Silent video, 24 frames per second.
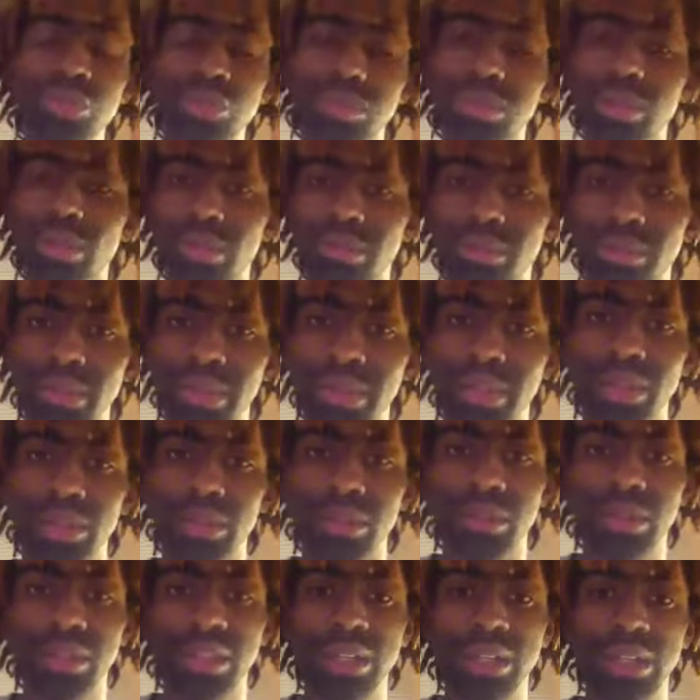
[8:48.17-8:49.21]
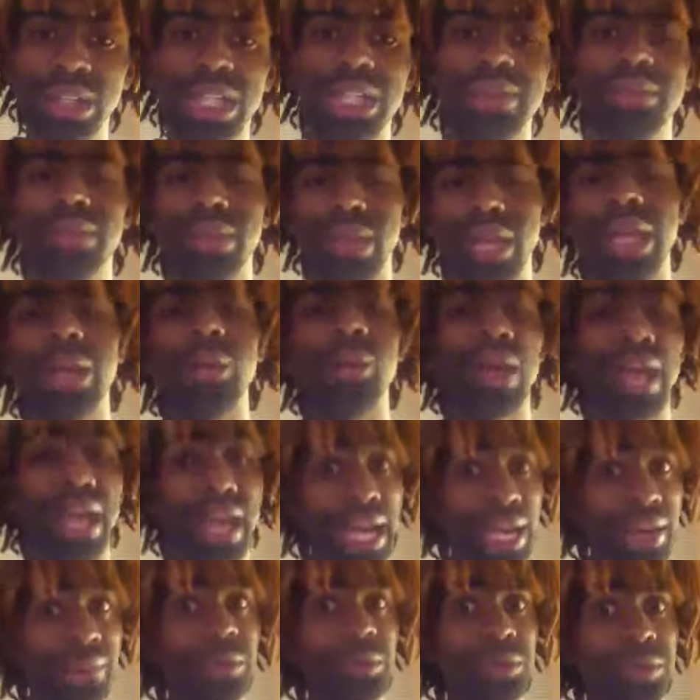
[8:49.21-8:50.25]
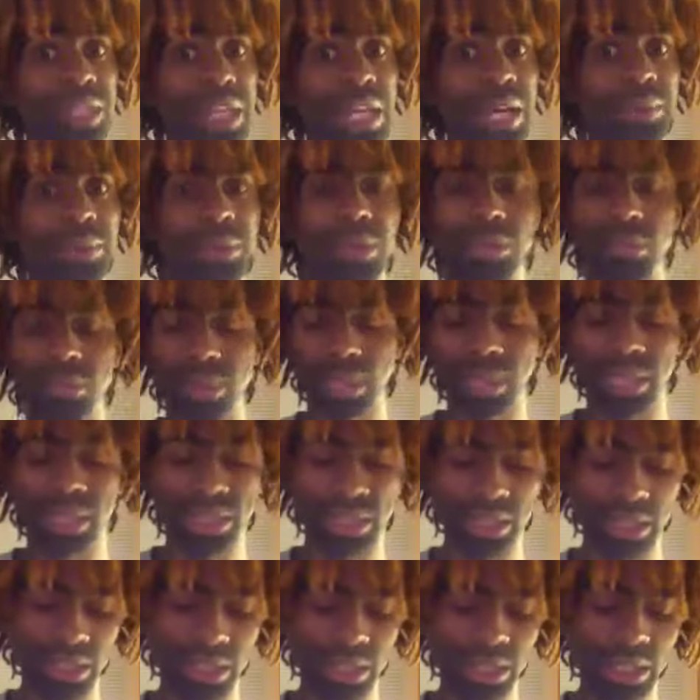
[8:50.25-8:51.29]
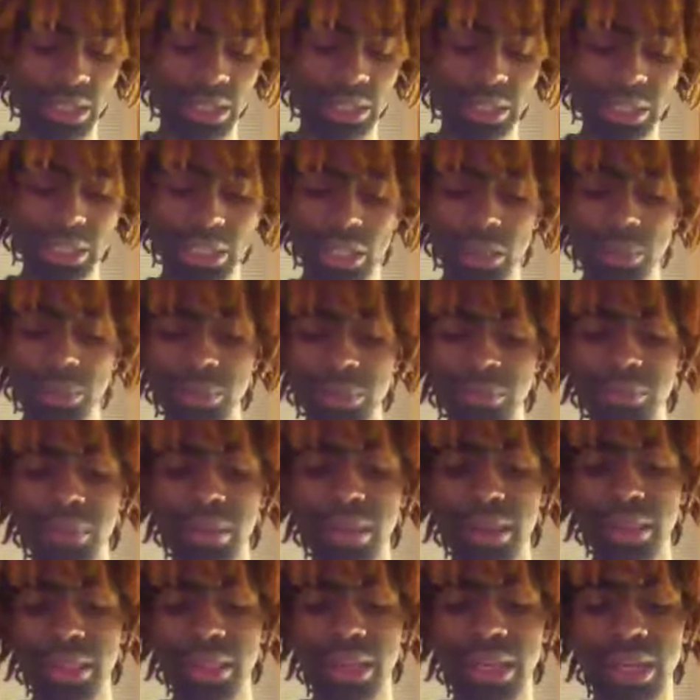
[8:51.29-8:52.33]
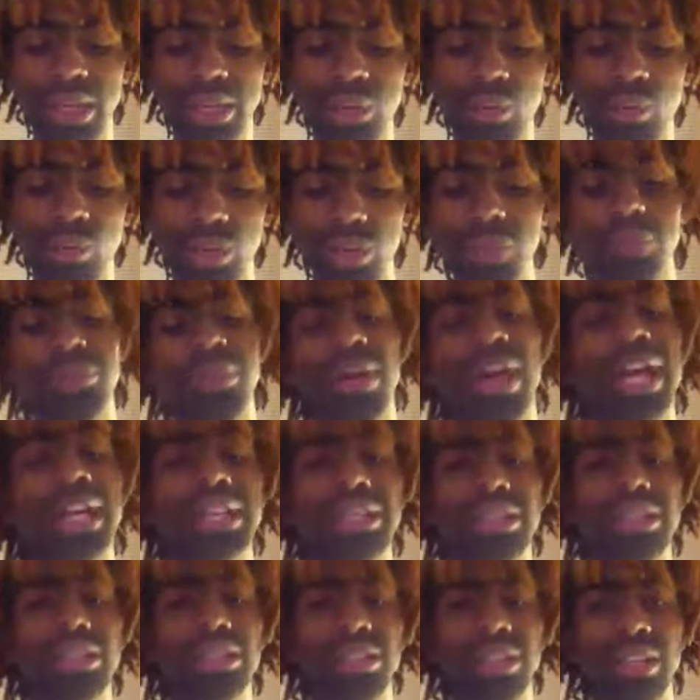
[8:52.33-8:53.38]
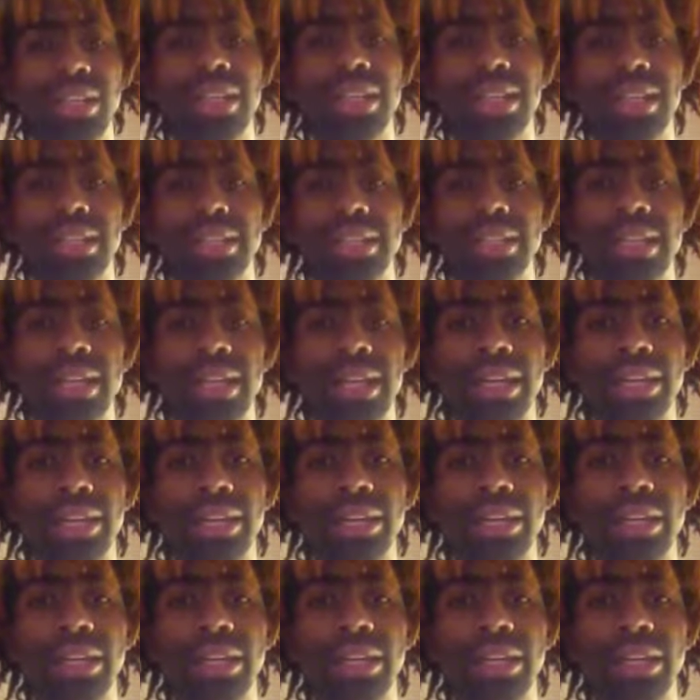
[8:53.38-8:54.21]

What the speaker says: from, I don't have those options, but just the simple fact that when you practice shit like that,